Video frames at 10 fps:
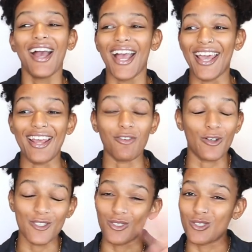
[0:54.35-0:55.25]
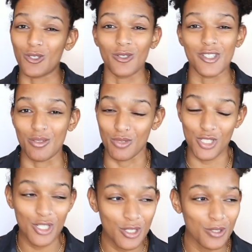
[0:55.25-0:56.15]
And I've also sold some
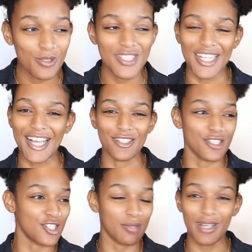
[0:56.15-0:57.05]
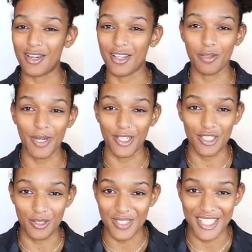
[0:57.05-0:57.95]
shoes, like I just shipped out another pair of
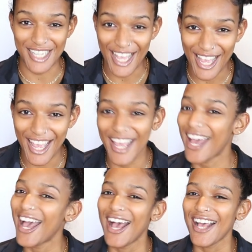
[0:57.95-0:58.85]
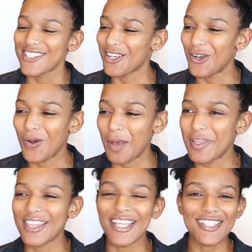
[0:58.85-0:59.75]
shoes today. So, I
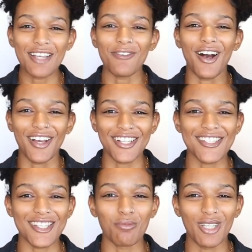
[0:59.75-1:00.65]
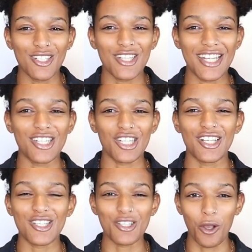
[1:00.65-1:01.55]
mean, things have honestly been
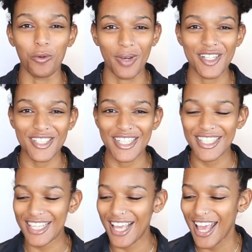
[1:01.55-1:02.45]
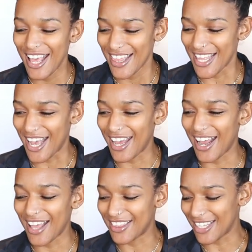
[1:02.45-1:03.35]
changing so much lately that
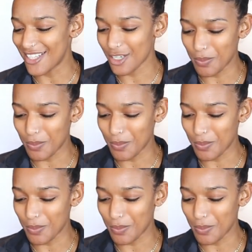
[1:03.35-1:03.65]
these are